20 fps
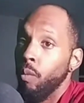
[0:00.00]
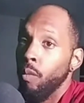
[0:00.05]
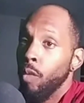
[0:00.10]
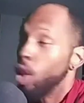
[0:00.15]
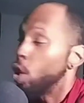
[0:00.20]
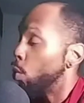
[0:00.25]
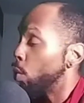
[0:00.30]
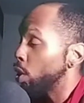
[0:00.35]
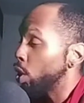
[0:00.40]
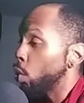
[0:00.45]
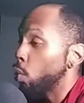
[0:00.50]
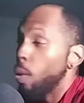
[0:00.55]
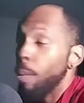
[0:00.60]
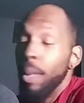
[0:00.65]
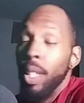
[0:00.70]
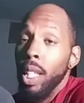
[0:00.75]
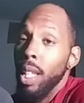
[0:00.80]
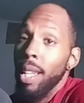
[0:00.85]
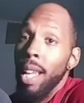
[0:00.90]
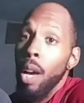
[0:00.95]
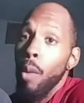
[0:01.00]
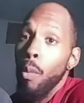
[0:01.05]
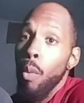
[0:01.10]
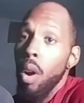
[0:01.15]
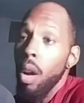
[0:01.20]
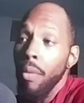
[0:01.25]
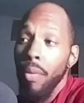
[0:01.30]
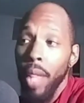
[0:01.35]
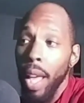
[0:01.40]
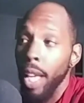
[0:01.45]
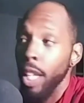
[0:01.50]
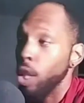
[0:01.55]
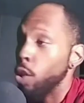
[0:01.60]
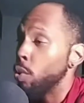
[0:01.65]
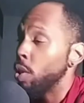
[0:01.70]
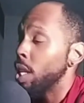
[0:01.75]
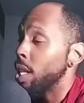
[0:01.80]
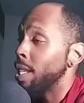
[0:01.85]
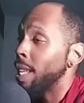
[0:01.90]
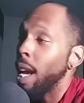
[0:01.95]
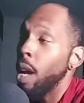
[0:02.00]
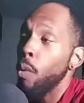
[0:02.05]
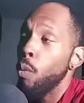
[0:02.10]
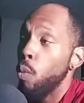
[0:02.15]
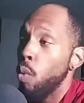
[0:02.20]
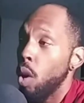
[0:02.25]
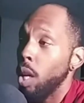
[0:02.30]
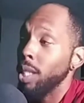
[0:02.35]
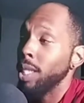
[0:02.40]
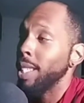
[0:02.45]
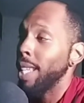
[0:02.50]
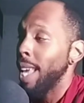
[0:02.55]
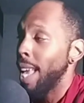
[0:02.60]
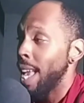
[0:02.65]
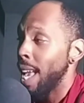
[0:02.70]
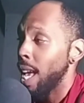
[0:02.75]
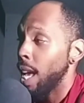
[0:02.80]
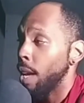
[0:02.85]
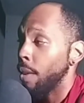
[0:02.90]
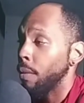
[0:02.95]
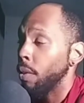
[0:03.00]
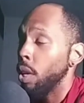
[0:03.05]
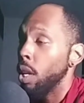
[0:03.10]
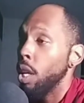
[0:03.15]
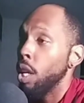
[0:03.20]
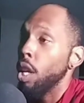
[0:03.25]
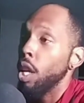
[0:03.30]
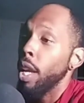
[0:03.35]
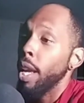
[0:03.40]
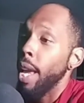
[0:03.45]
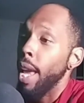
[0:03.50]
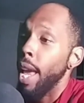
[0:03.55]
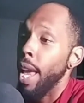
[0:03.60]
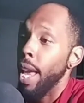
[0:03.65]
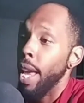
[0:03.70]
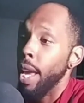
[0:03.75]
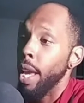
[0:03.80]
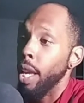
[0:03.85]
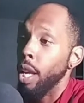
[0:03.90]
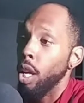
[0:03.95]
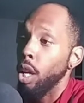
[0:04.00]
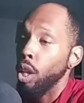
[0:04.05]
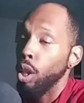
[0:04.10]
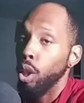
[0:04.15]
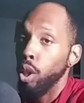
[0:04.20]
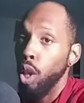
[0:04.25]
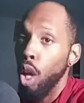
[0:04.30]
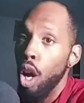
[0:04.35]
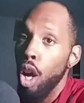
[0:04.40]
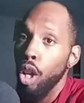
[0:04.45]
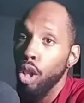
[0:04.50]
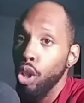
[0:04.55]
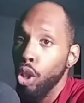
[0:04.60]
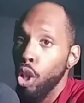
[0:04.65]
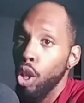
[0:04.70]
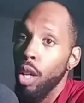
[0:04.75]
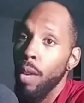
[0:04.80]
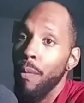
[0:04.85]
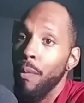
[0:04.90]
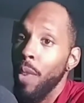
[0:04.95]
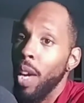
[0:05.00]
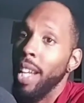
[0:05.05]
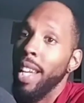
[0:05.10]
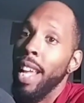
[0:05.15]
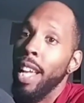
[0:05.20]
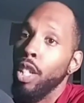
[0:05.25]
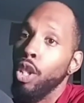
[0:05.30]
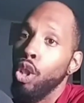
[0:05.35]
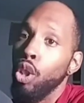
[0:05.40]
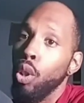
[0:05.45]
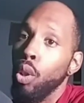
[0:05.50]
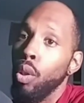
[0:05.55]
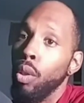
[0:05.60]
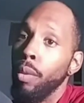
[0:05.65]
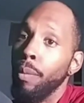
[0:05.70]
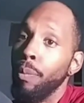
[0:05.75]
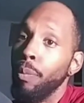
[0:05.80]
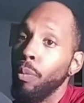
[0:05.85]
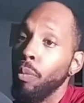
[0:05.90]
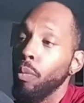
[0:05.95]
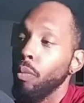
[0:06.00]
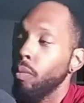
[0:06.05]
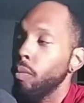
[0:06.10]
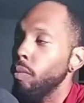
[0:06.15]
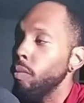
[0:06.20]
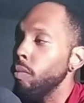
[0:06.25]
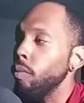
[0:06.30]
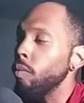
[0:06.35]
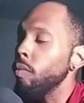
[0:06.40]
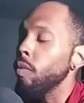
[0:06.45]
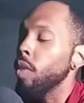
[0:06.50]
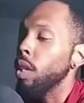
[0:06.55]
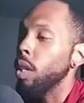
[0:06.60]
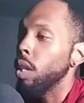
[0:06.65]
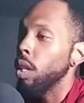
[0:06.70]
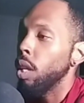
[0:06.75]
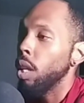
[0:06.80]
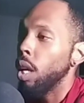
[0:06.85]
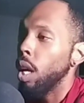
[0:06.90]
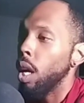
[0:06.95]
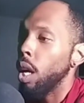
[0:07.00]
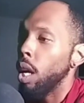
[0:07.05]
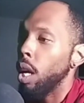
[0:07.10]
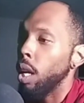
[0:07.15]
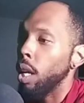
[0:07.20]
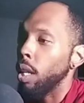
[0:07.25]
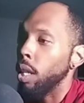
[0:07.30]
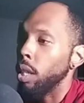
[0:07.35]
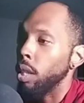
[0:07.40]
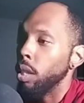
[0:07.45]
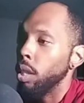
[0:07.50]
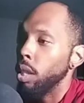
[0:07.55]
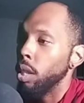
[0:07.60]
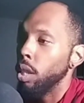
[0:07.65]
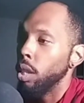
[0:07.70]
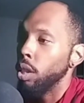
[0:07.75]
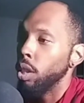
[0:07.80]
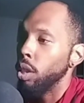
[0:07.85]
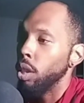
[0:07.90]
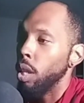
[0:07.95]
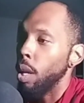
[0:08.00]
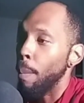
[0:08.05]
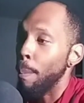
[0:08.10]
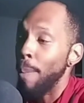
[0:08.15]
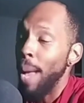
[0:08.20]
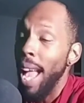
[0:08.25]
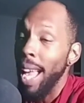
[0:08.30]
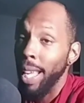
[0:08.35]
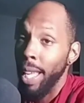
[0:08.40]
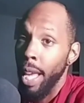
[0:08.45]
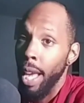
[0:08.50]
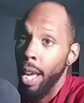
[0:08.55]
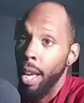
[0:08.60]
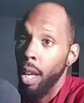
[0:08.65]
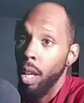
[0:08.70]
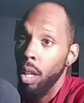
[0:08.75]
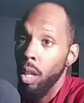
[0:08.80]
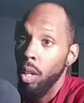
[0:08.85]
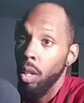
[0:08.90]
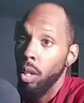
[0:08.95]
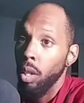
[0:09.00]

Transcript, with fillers: You, as the woman, did not want that. You did not want to have a long term financial uh, backing